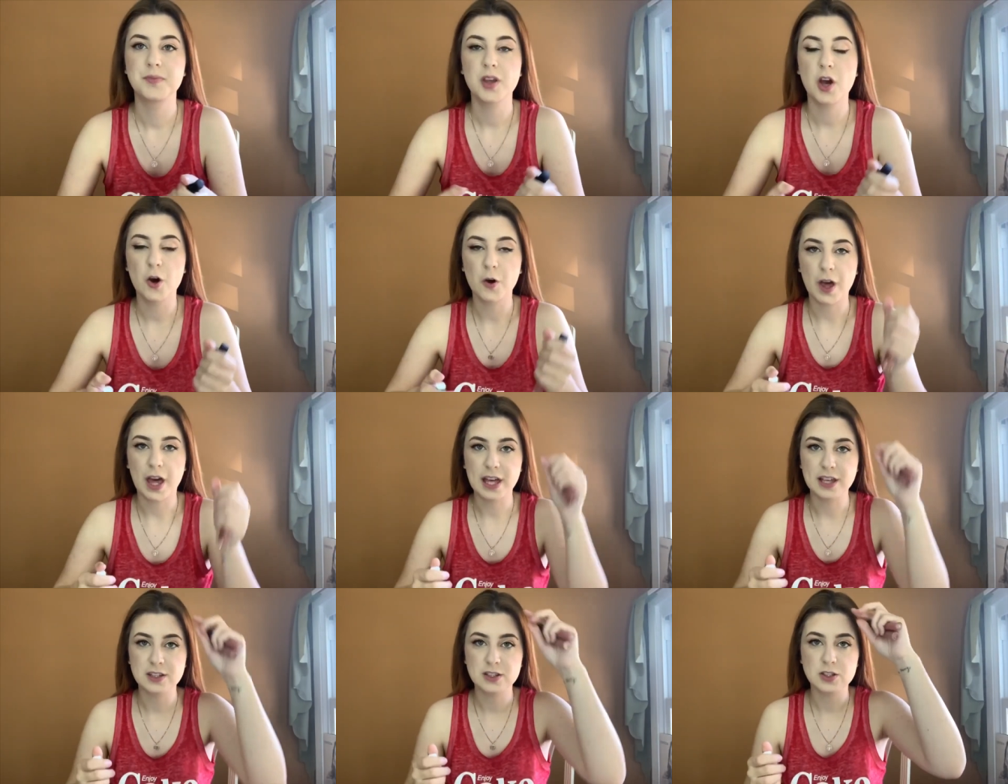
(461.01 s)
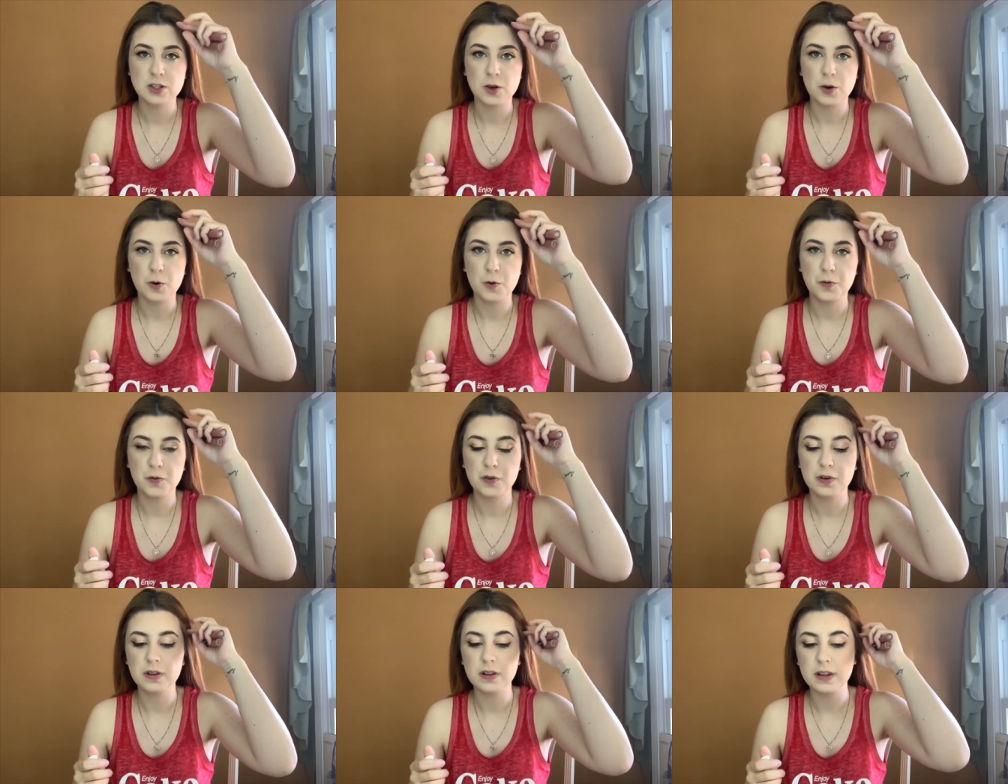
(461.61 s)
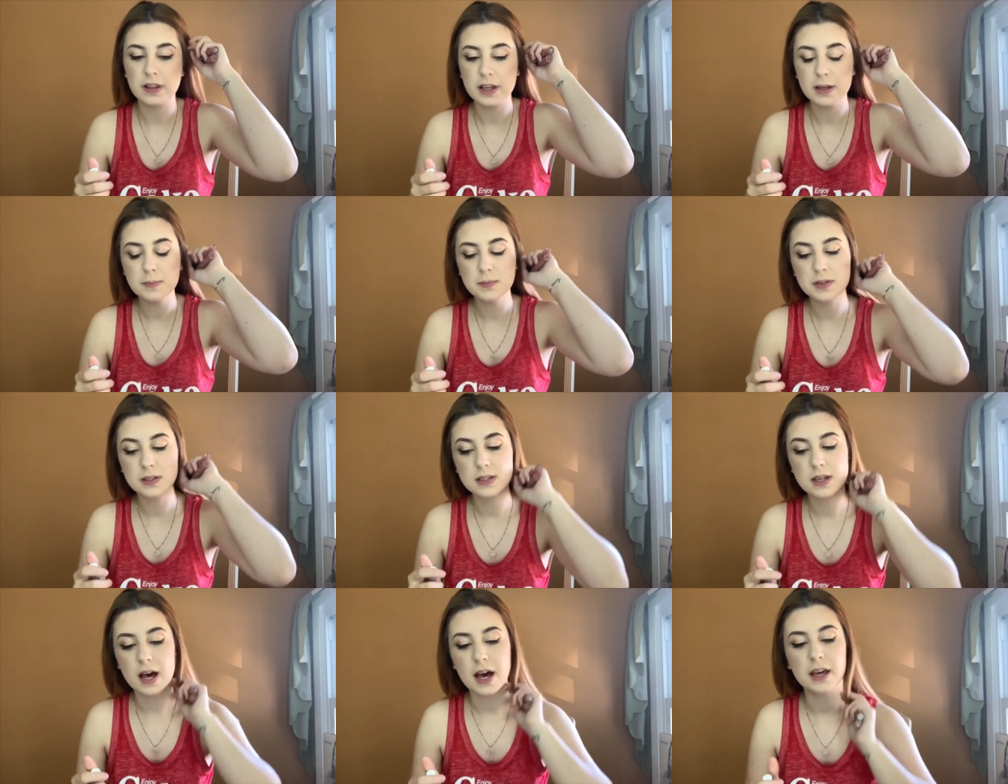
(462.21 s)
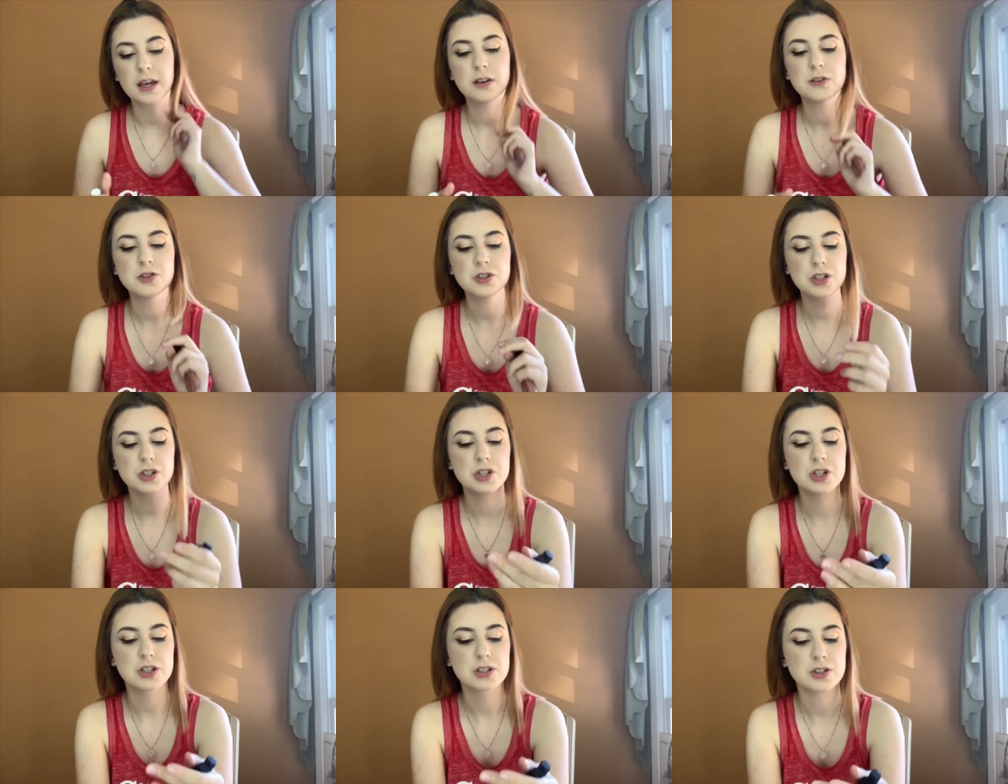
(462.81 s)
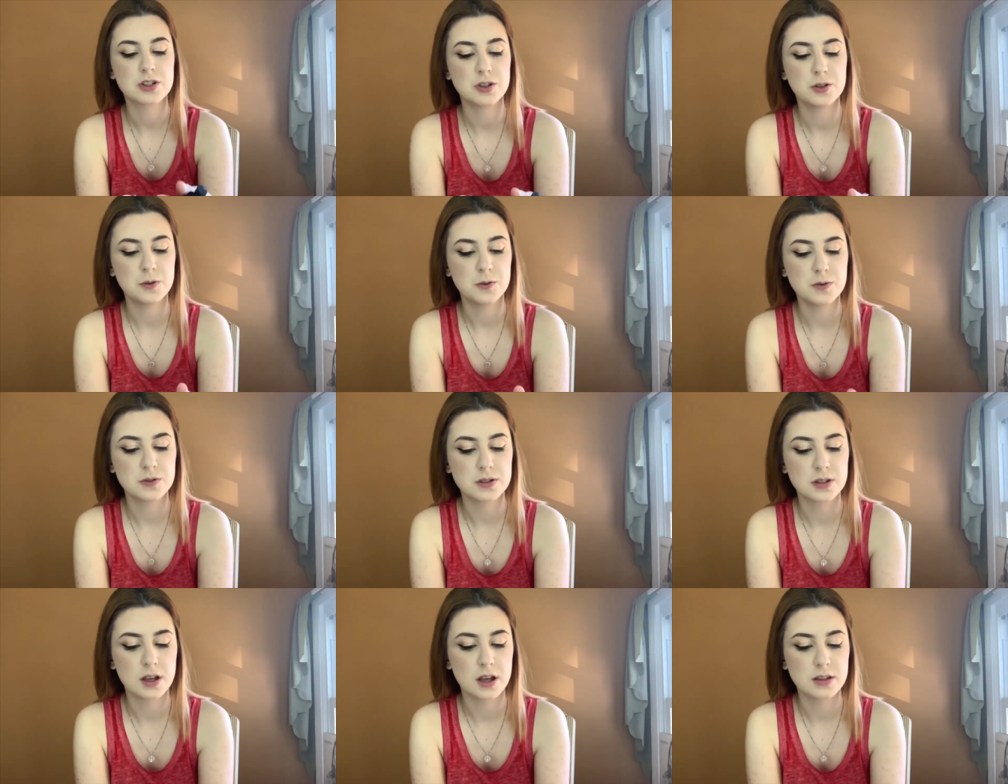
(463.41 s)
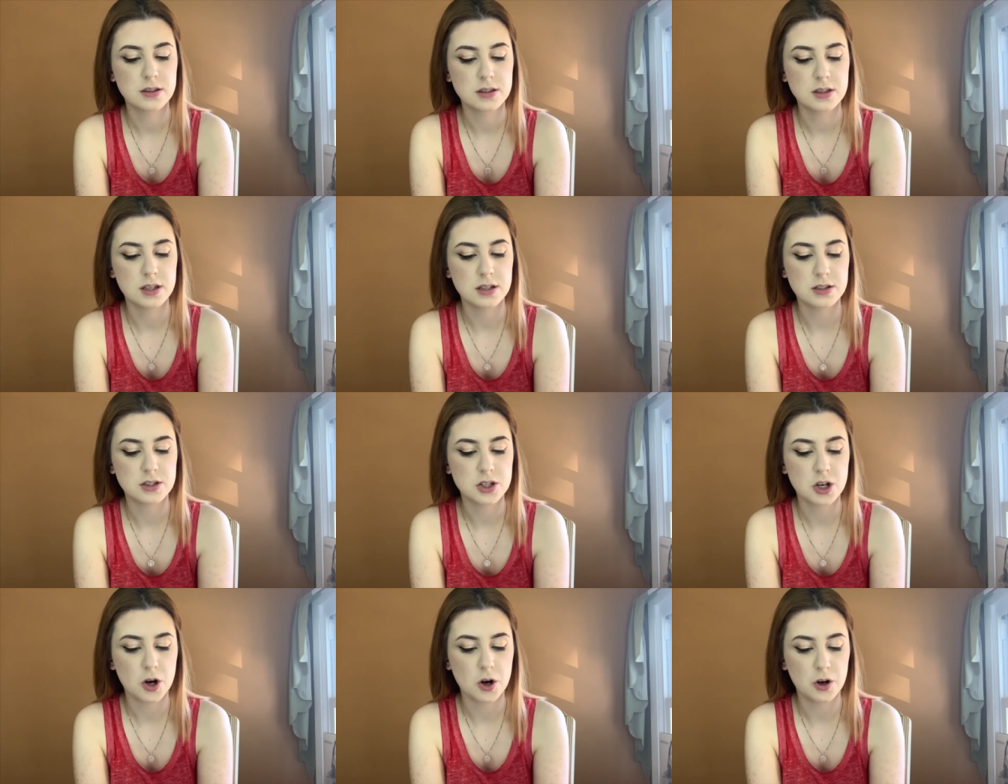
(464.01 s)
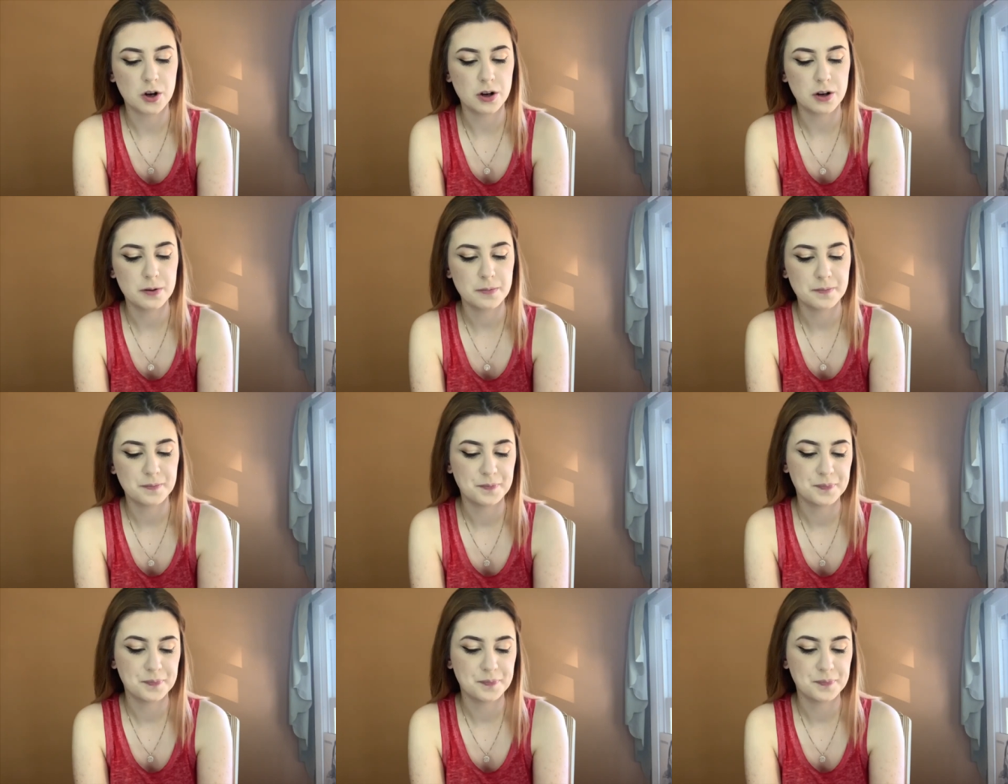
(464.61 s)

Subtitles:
Okay, so for lips, I usually just use the Tarte